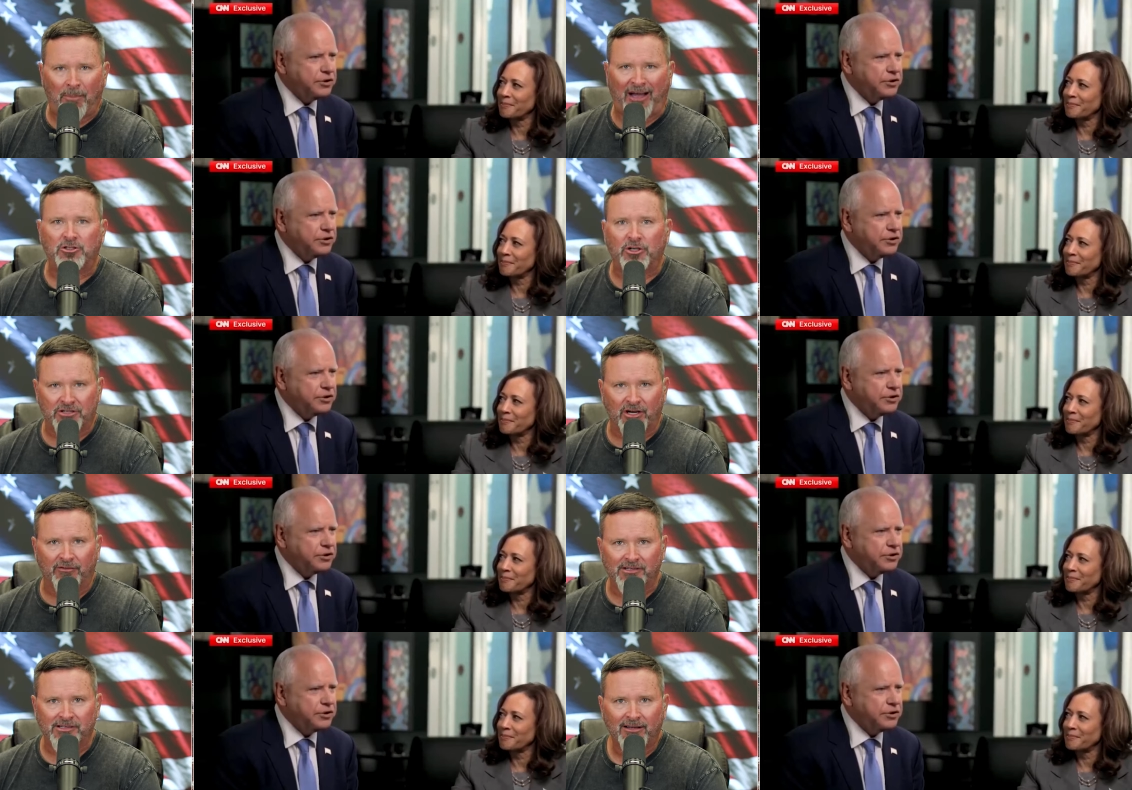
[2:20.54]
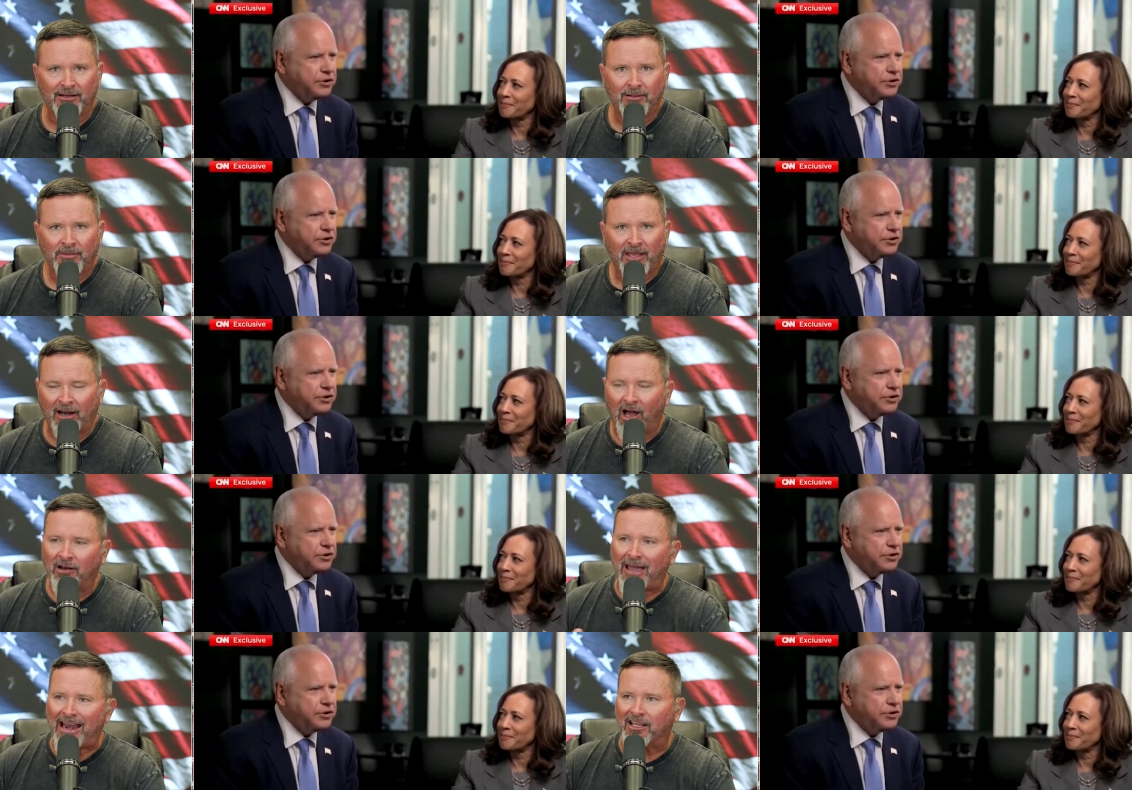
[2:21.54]
Speaker 1: about your service. And
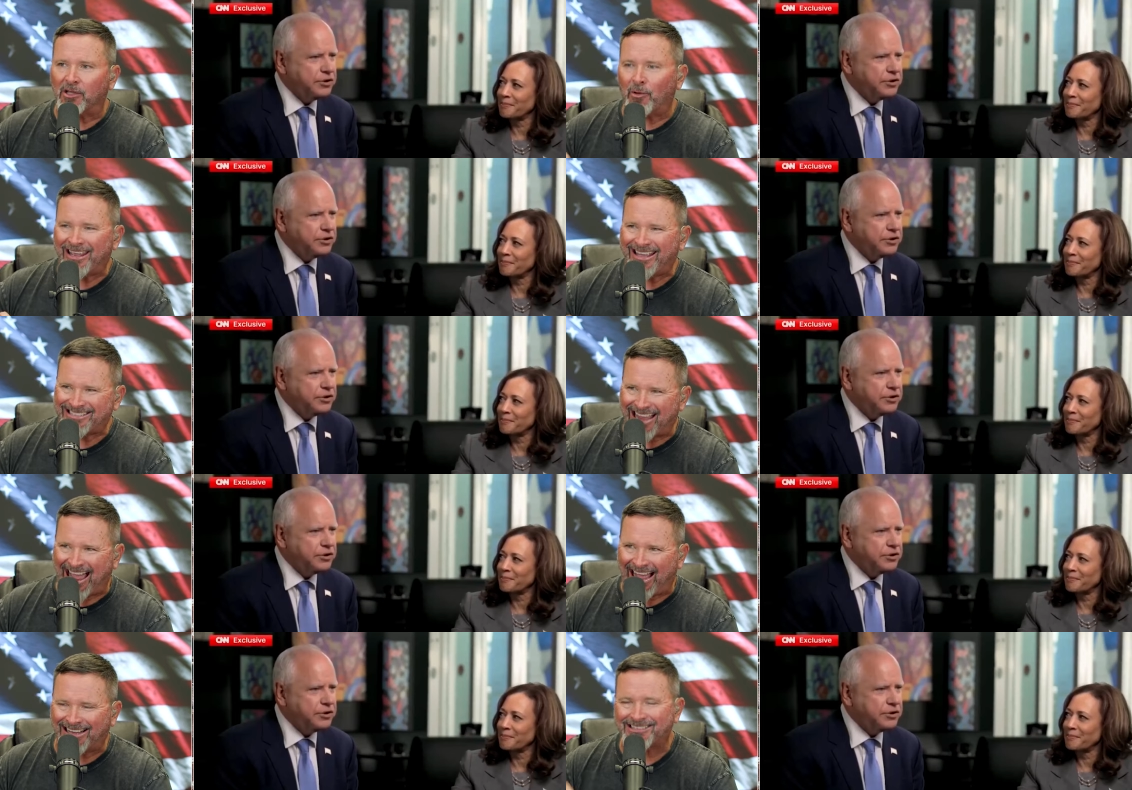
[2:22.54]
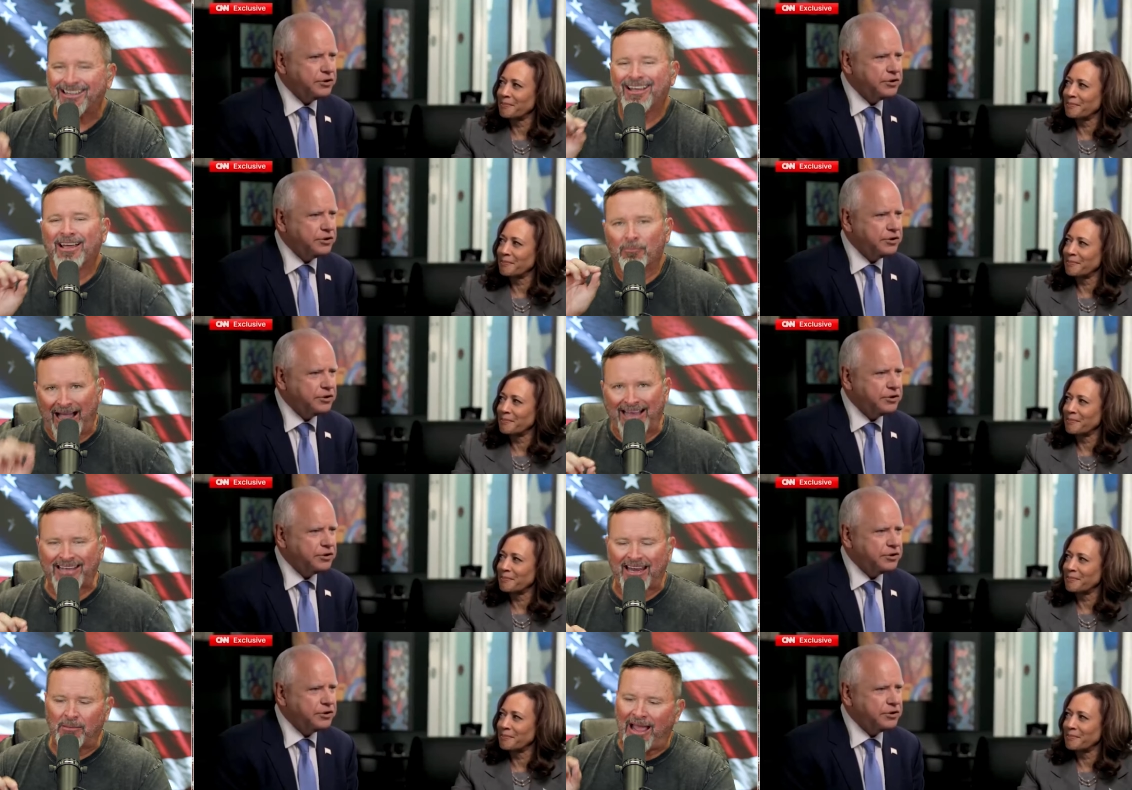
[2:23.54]
automatically, when he's asked by
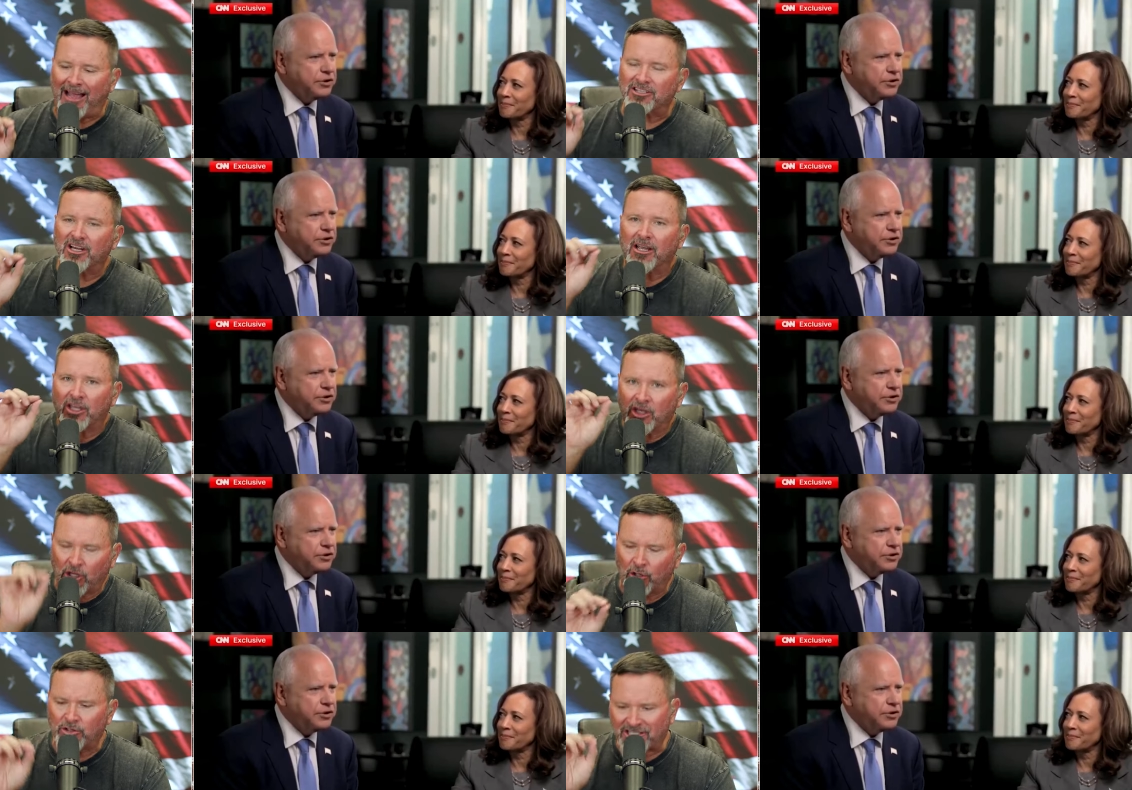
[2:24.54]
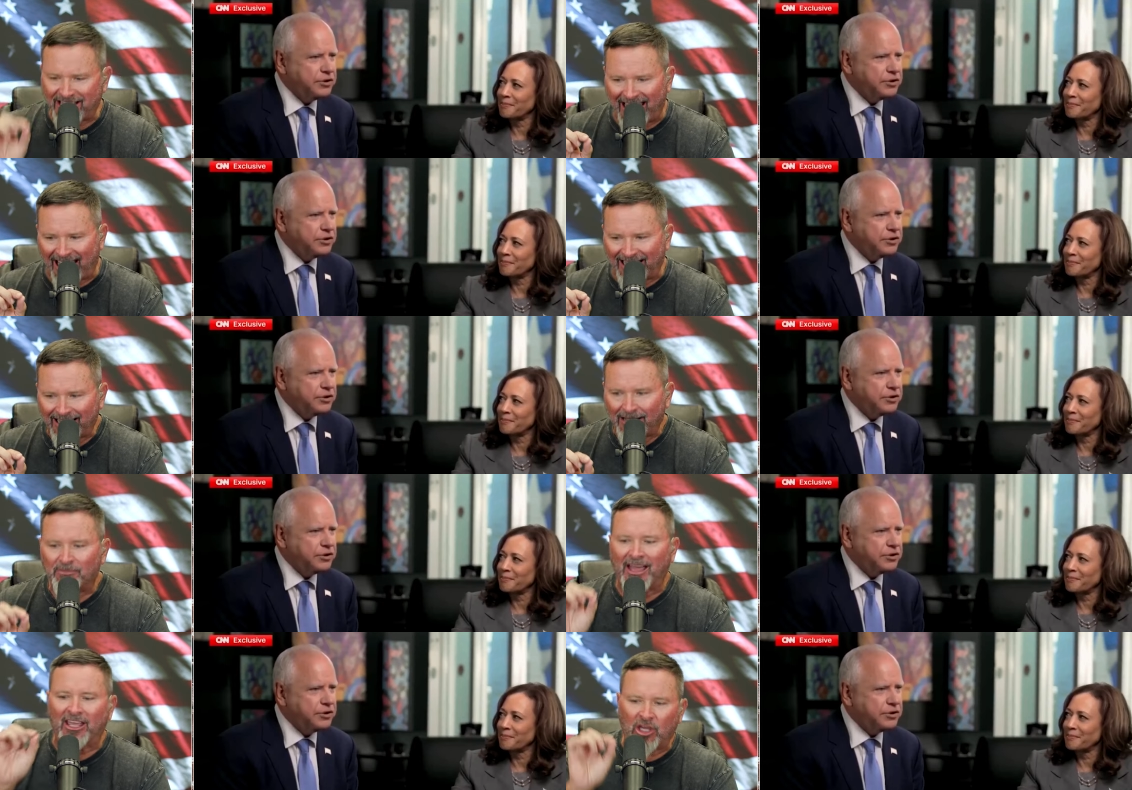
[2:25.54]
Dana Bash, you said
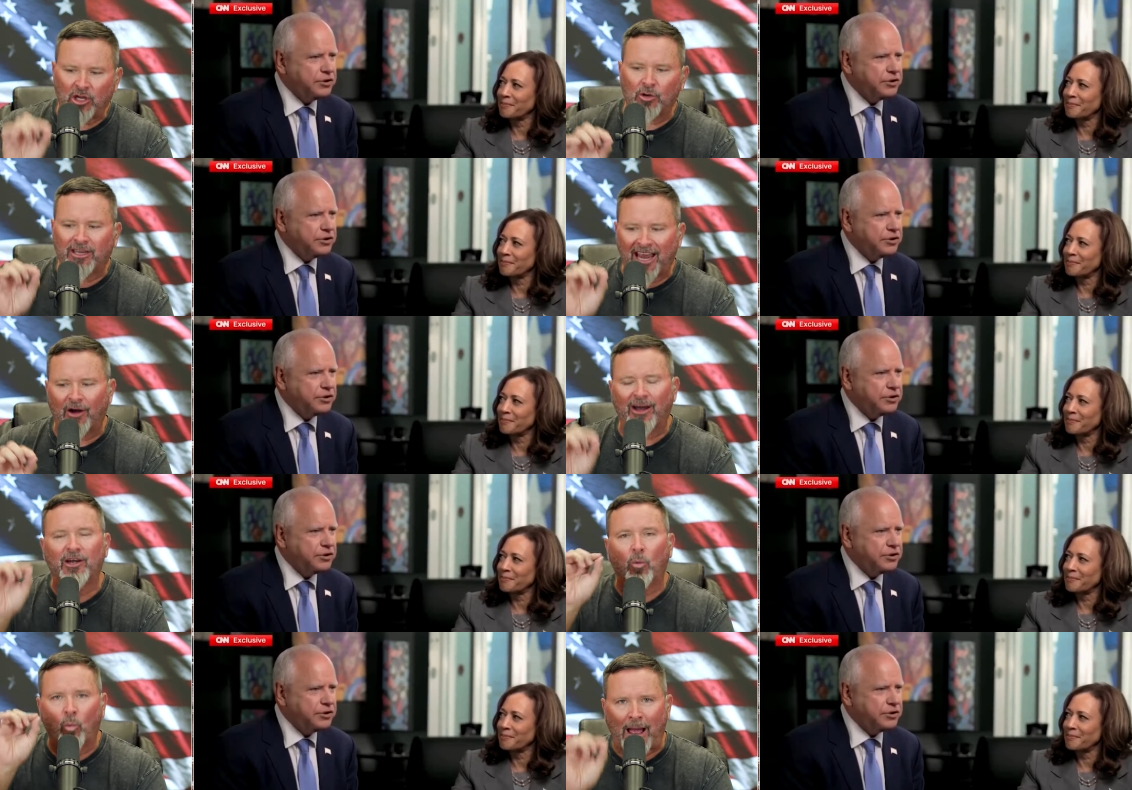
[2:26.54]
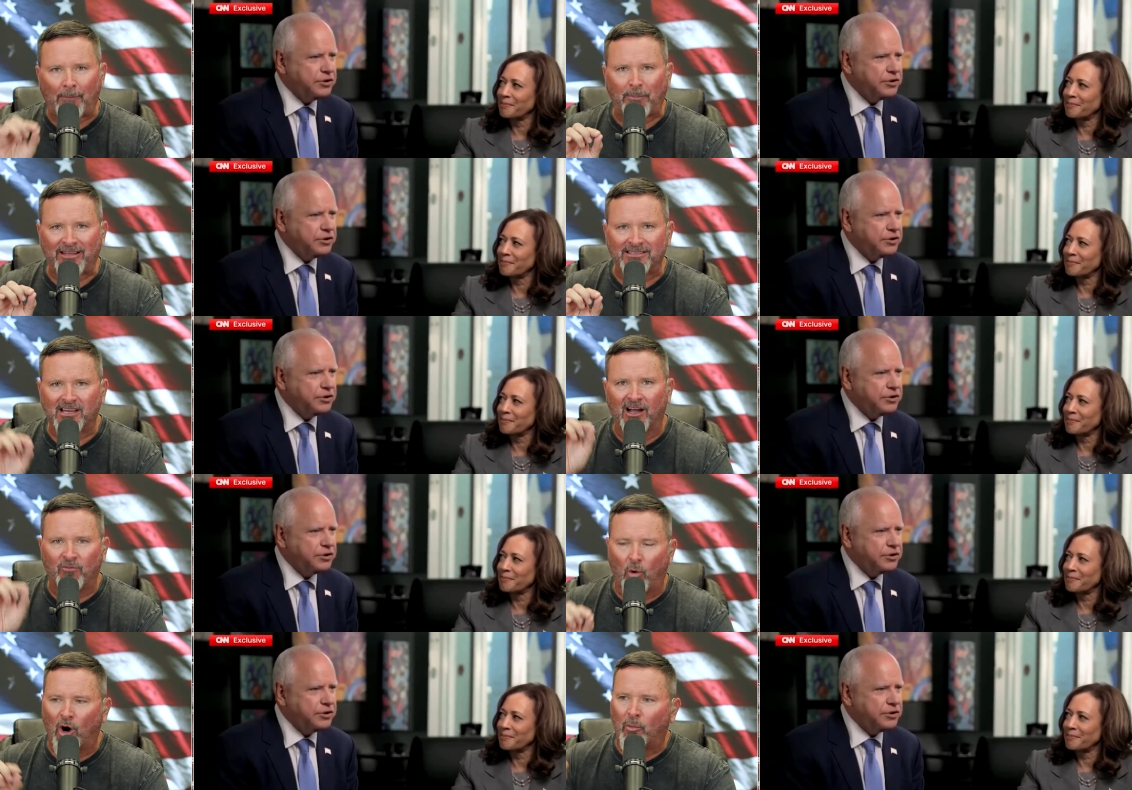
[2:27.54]
that you carried weapons of
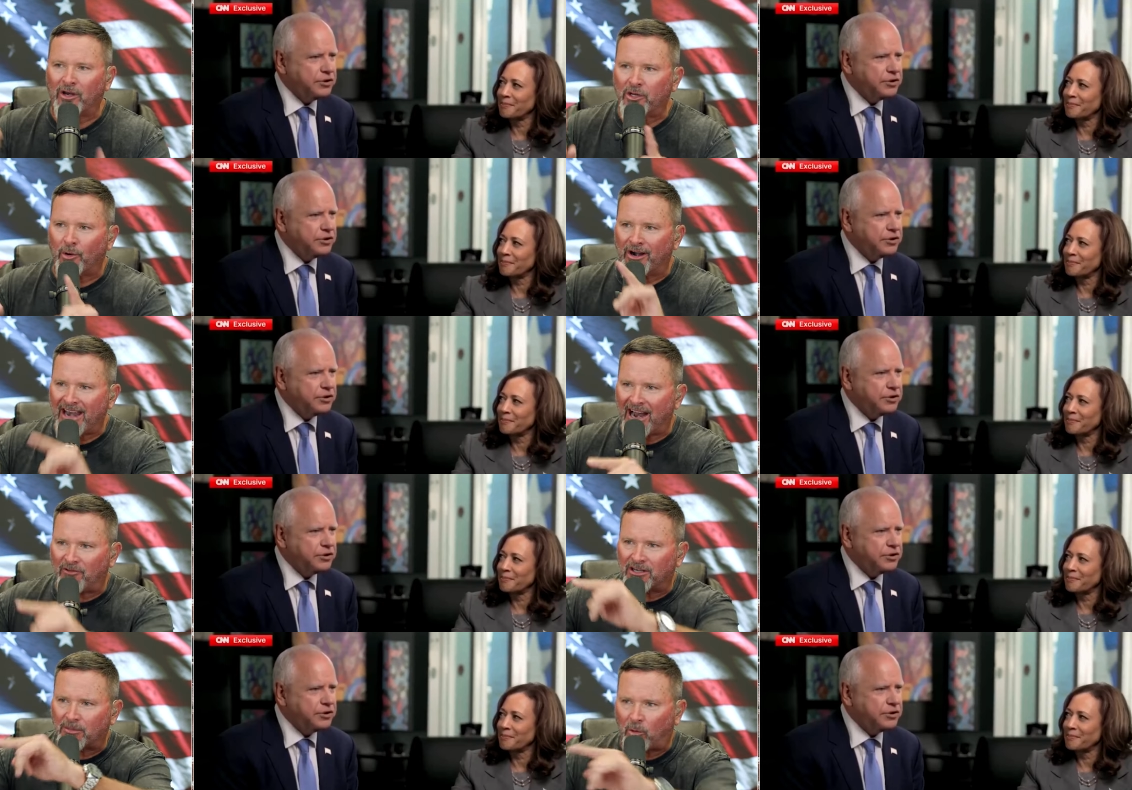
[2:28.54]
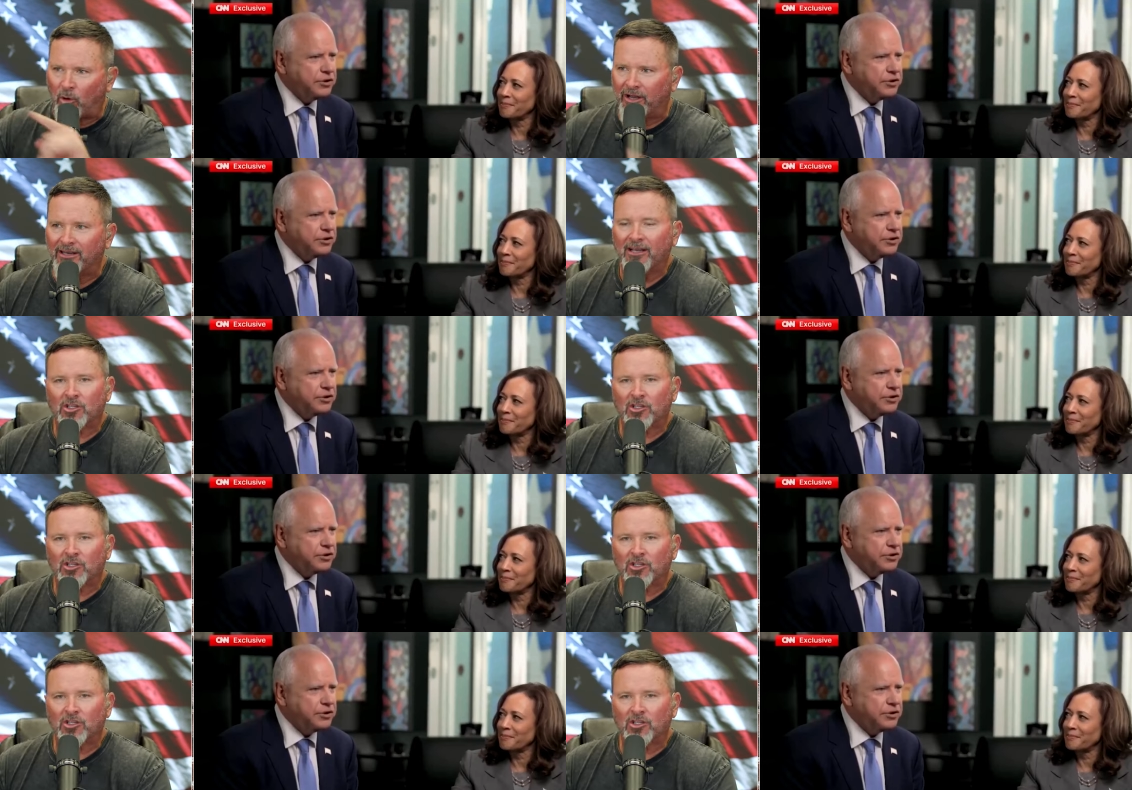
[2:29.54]
war when you are never deployed